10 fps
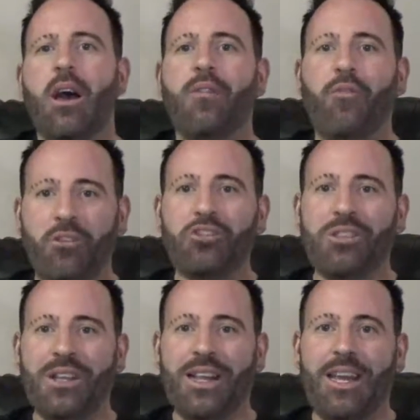
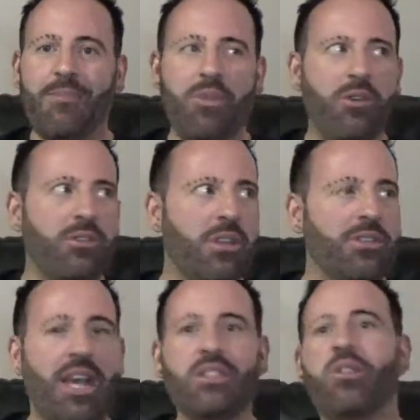Fortunately, hypnosis
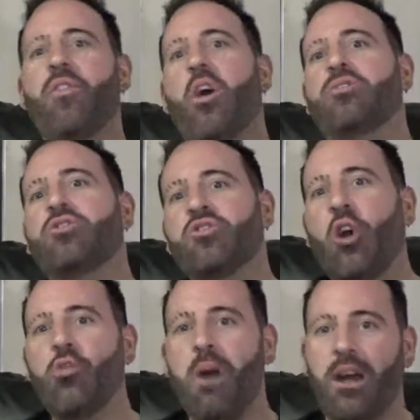has advanced
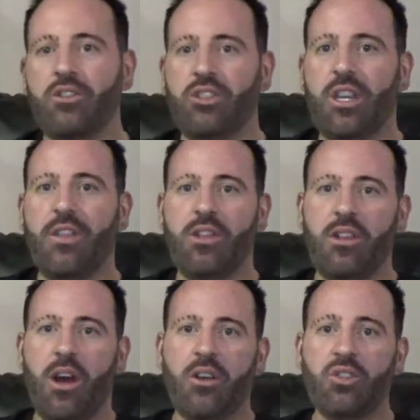so much in the
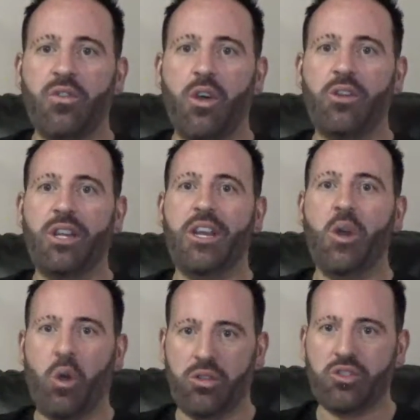last 30
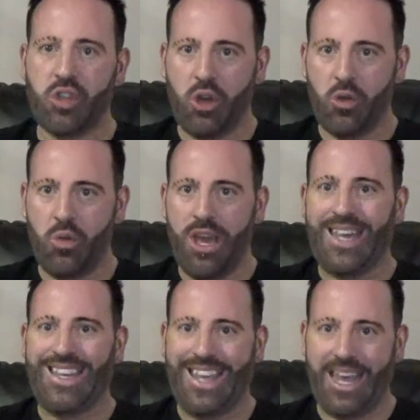or so
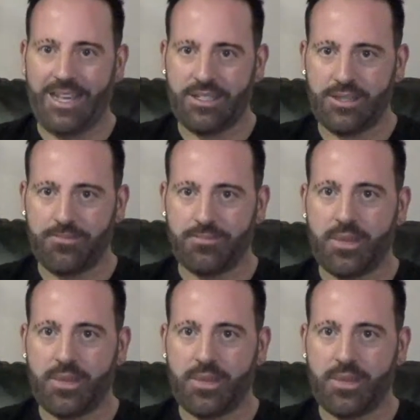years